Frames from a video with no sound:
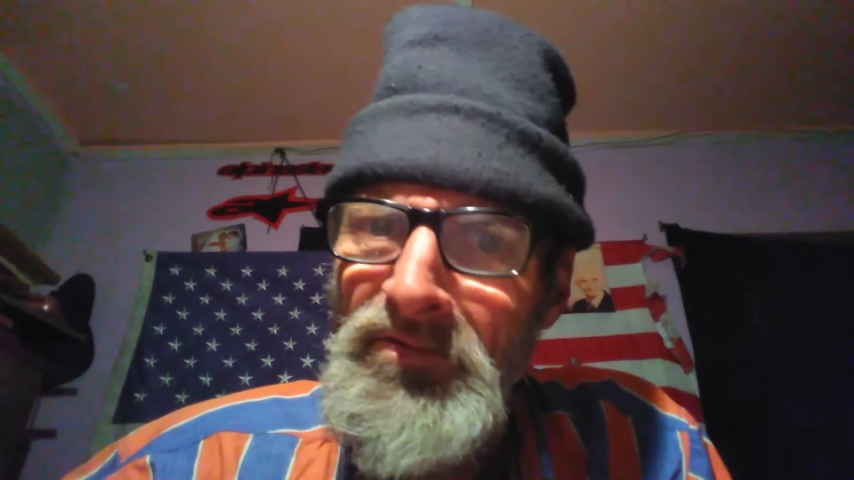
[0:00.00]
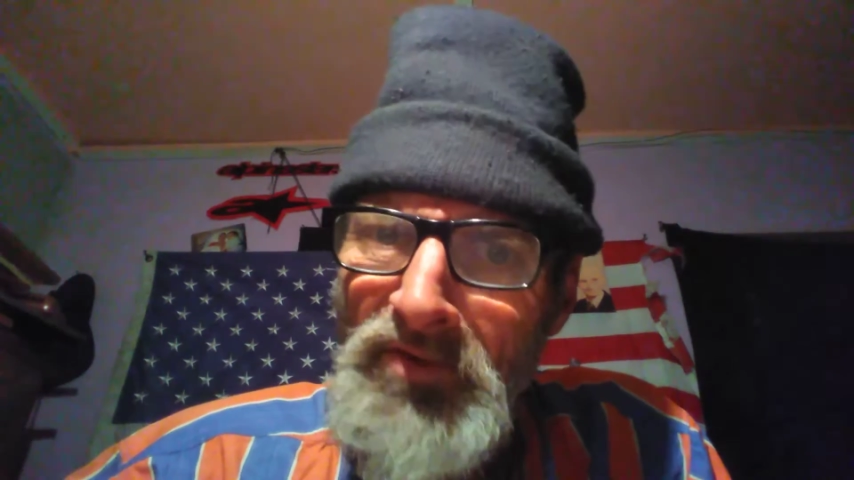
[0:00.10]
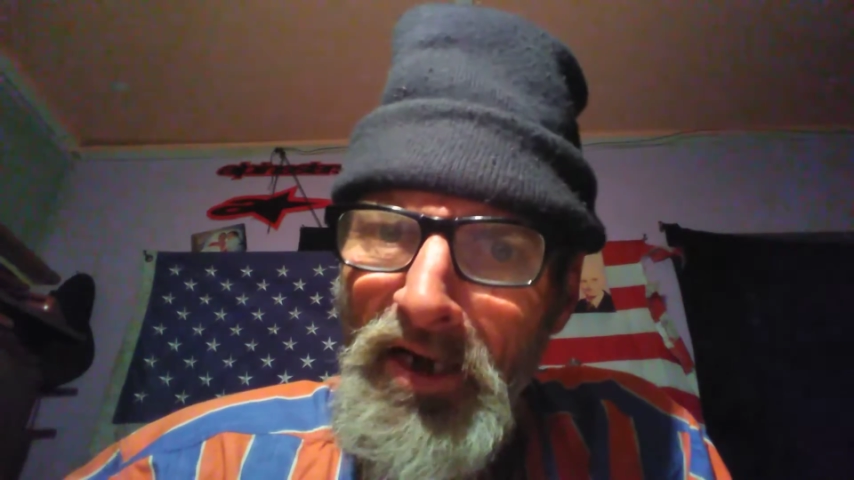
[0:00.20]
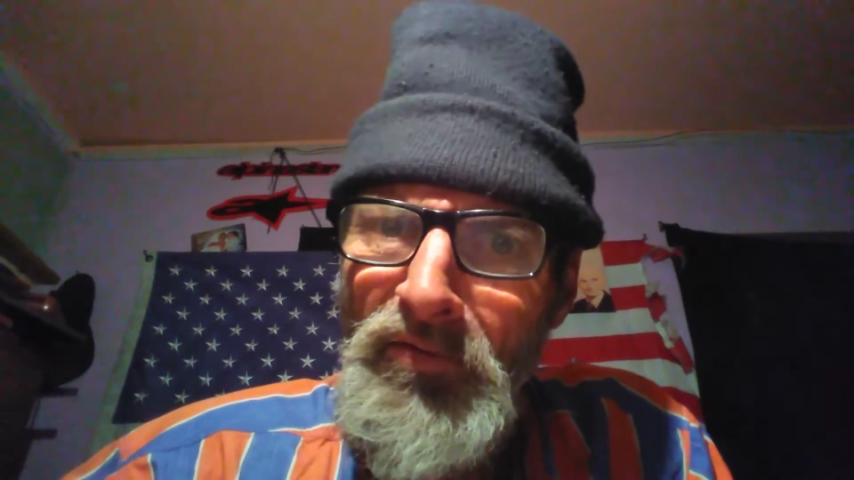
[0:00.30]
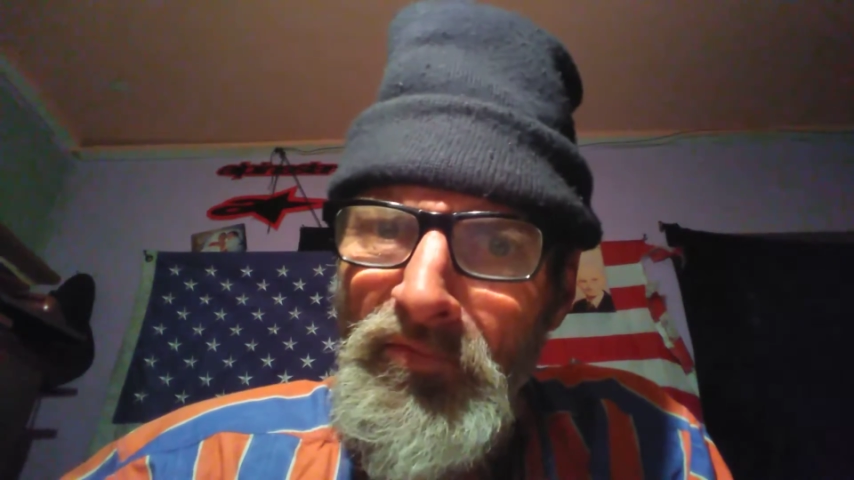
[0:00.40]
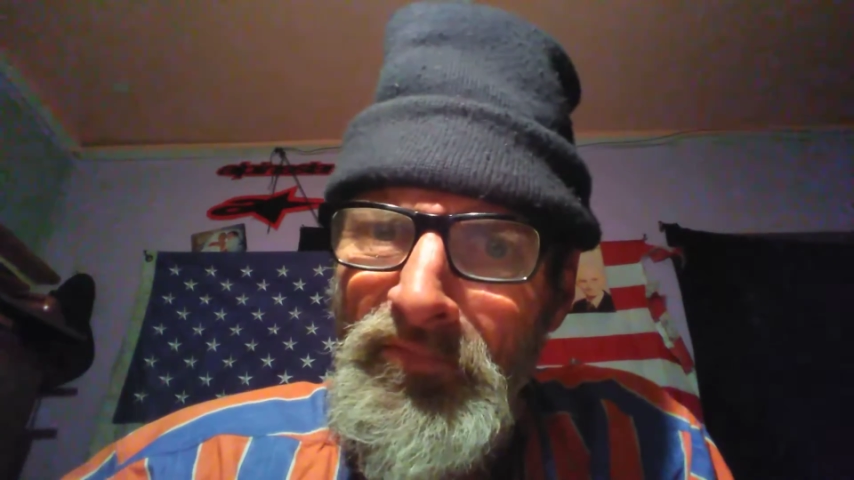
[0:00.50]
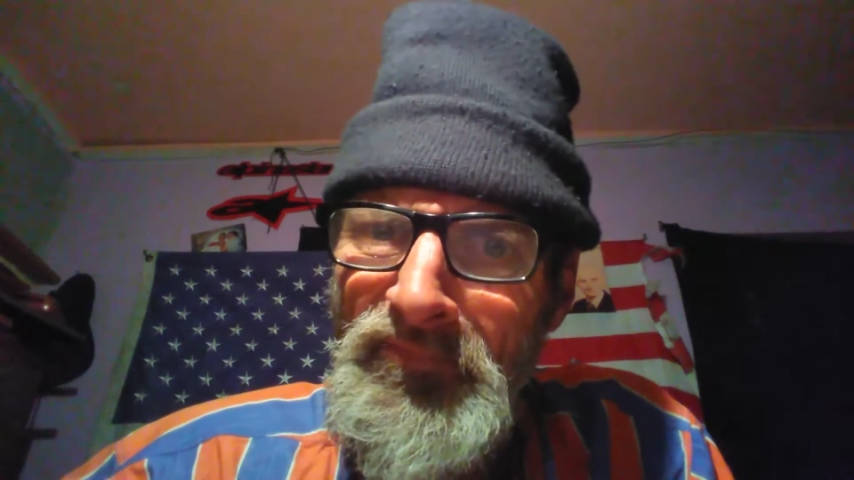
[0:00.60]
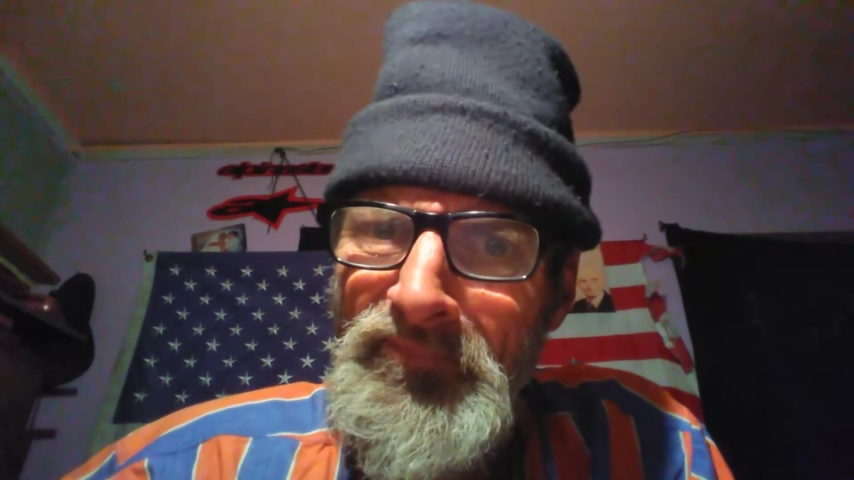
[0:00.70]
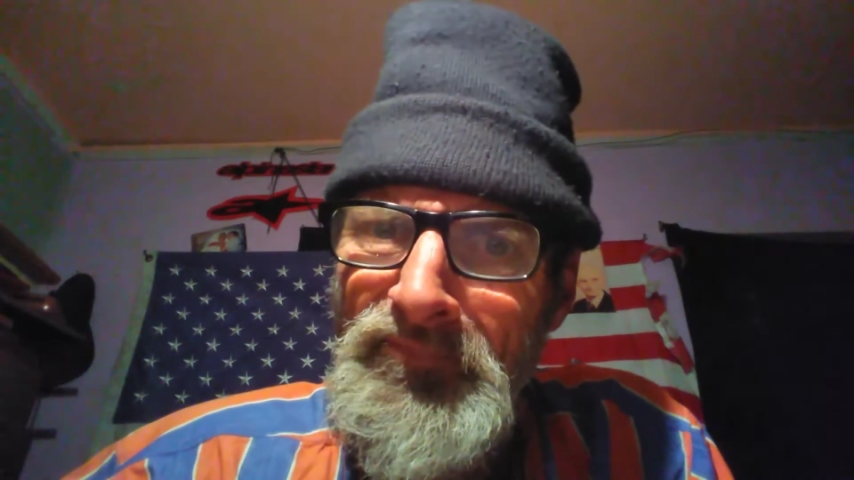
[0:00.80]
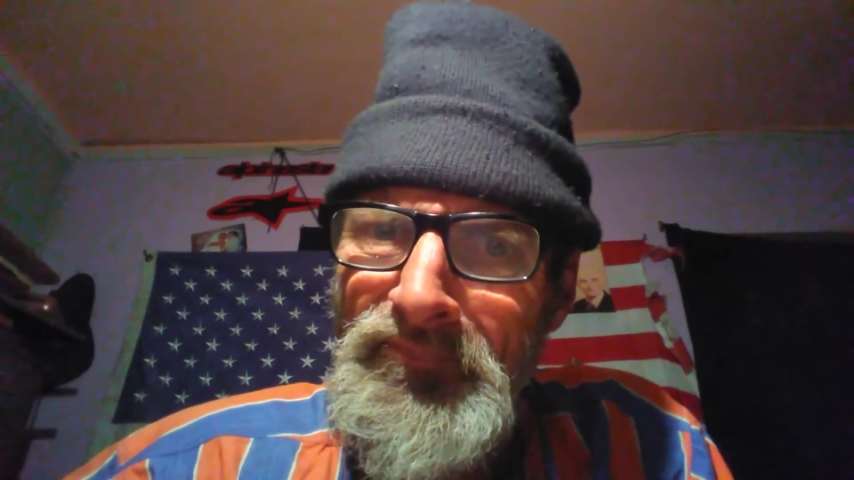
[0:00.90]
So,
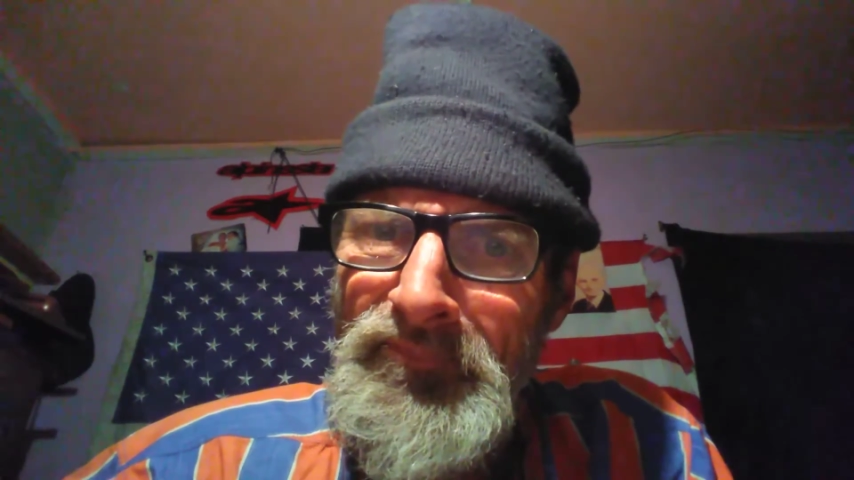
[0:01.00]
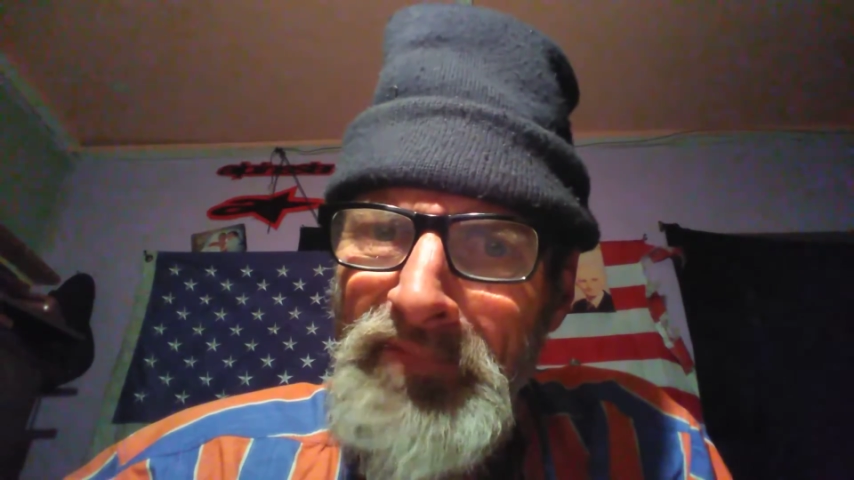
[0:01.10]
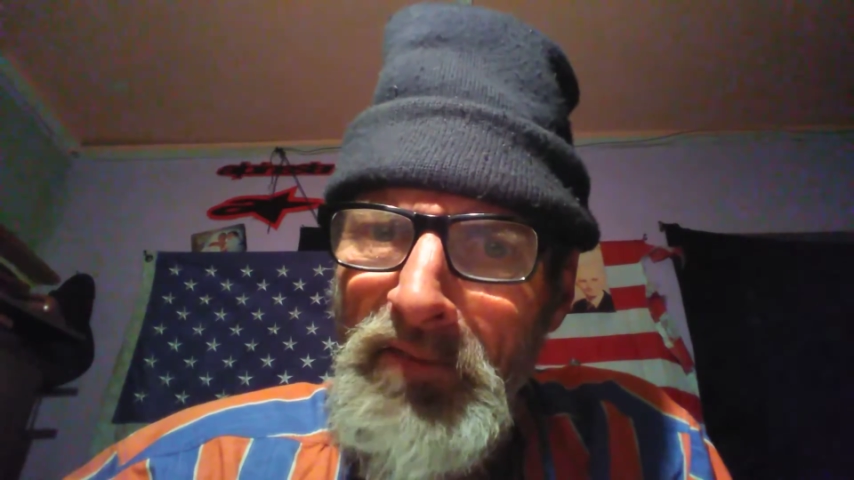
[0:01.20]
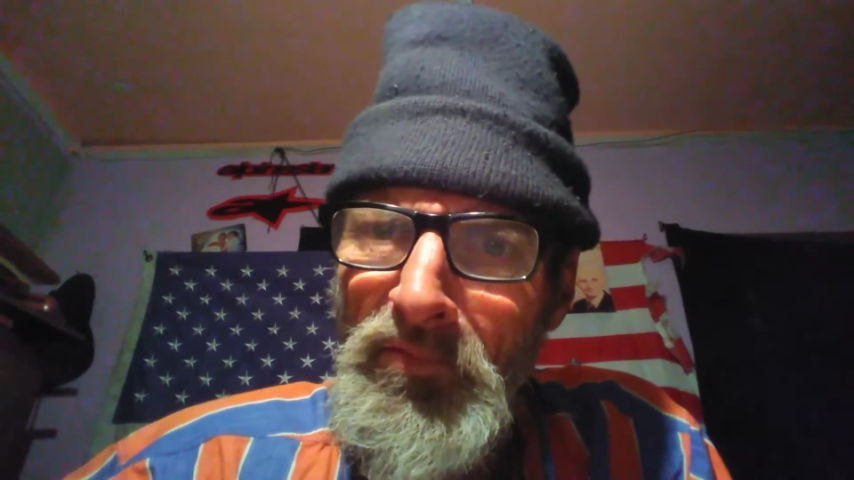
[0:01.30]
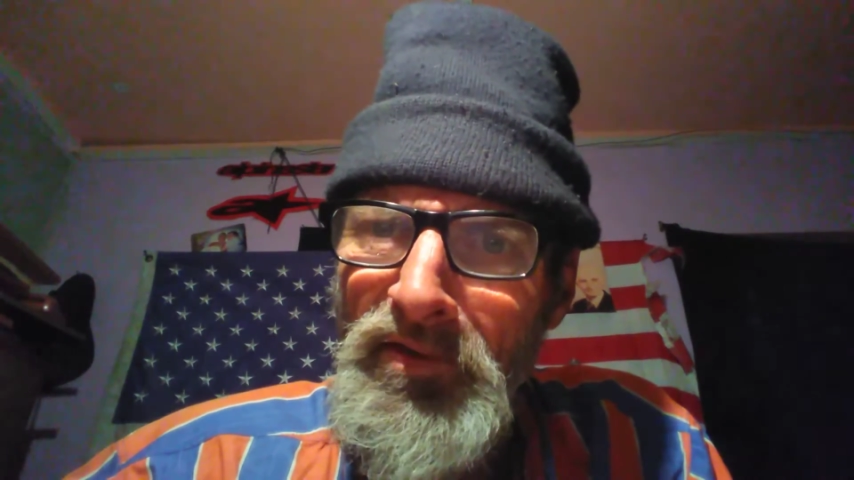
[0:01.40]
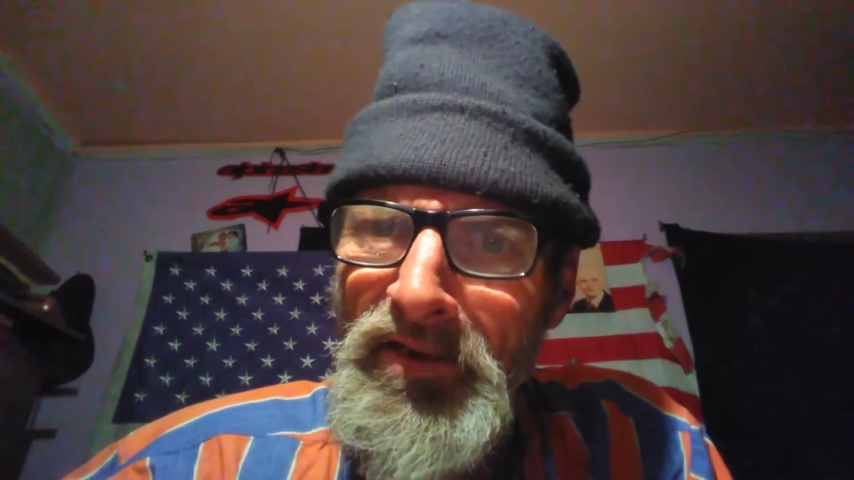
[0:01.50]
we'll